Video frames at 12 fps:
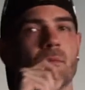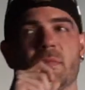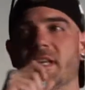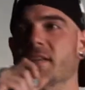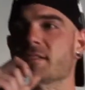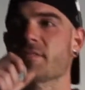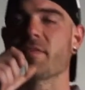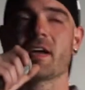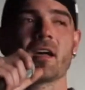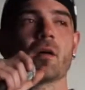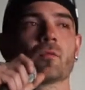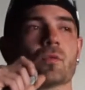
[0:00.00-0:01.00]
Because if
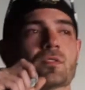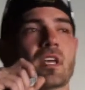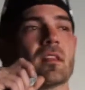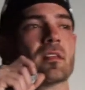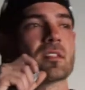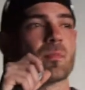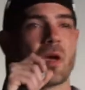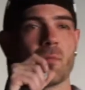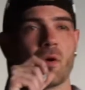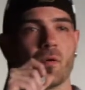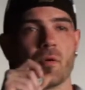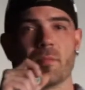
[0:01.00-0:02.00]
I got Rosella's
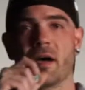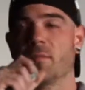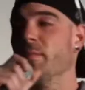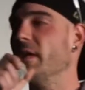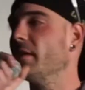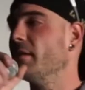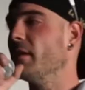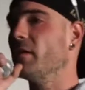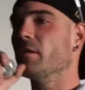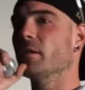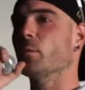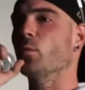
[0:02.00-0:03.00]
memo about being
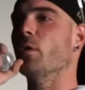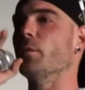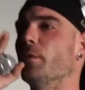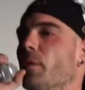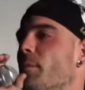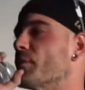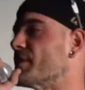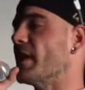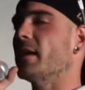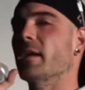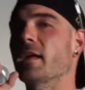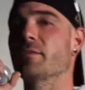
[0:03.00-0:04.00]
here and what we
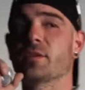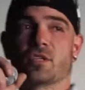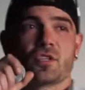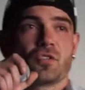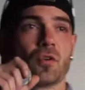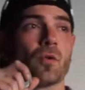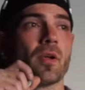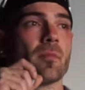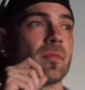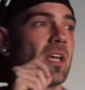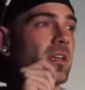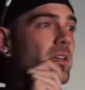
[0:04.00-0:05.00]
represented, I could have just showed
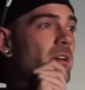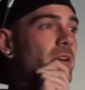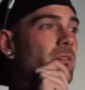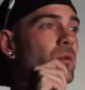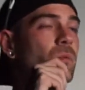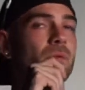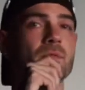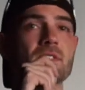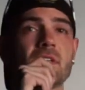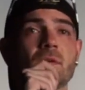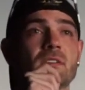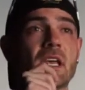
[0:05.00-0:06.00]
up naked and everyone would
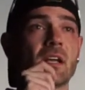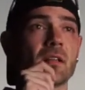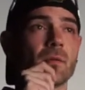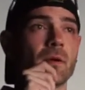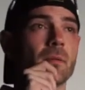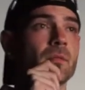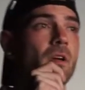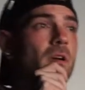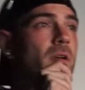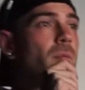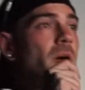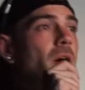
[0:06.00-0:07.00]
see exactly what I'm
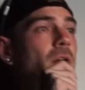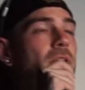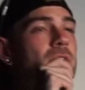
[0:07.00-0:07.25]
talking about.